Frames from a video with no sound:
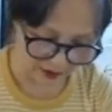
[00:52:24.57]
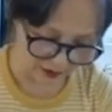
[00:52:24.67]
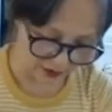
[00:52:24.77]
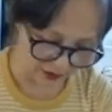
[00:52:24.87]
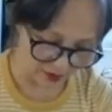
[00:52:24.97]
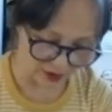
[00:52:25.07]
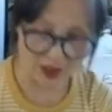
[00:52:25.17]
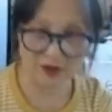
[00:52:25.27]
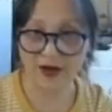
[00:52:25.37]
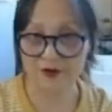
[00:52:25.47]

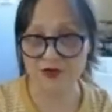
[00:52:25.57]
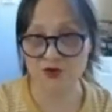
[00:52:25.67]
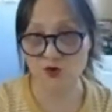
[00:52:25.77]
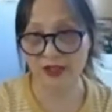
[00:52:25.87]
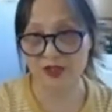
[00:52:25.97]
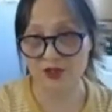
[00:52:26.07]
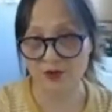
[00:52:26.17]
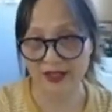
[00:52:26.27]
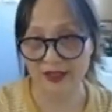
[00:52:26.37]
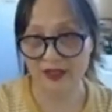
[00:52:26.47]
not very straight,
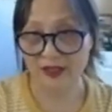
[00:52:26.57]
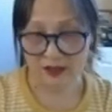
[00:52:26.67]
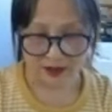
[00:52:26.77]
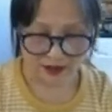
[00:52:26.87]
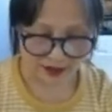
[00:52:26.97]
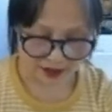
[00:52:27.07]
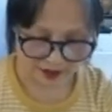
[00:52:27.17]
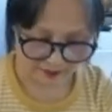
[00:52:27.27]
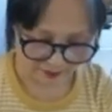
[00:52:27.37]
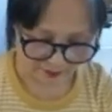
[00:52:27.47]
right?
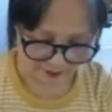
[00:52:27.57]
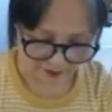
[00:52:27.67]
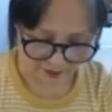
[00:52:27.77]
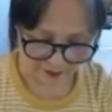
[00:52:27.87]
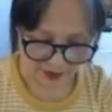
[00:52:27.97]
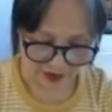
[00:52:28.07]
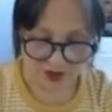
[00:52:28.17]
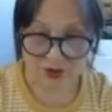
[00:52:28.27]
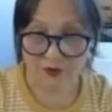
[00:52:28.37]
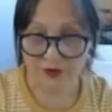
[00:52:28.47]
By
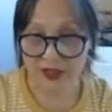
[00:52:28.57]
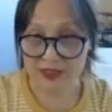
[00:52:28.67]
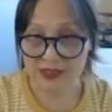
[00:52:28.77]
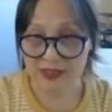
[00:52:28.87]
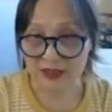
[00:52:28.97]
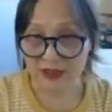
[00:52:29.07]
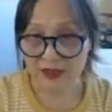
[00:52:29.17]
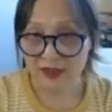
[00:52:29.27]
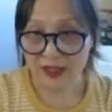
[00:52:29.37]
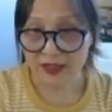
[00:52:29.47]
do things.
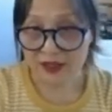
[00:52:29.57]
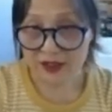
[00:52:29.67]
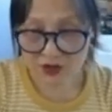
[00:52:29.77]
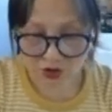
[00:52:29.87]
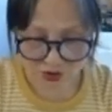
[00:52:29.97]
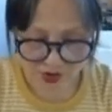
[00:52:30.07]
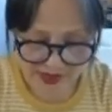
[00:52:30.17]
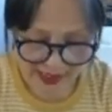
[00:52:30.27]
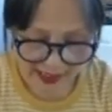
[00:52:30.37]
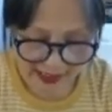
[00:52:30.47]
I need to
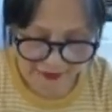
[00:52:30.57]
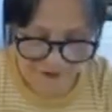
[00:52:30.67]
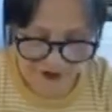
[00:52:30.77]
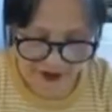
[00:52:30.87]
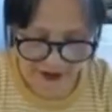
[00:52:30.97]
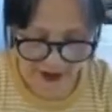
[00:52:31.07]
save the